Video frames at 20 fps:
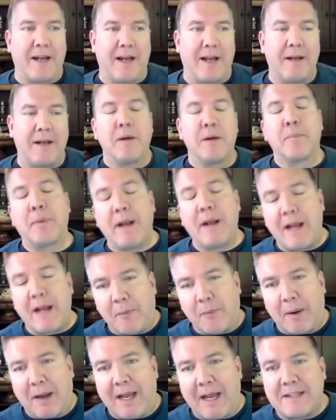uh, but
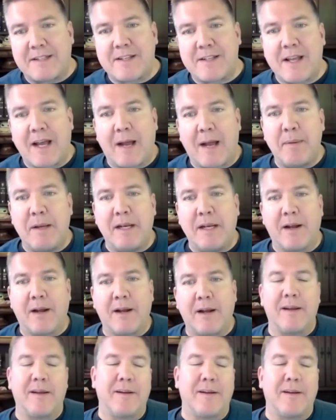anyway, it's I mean uh,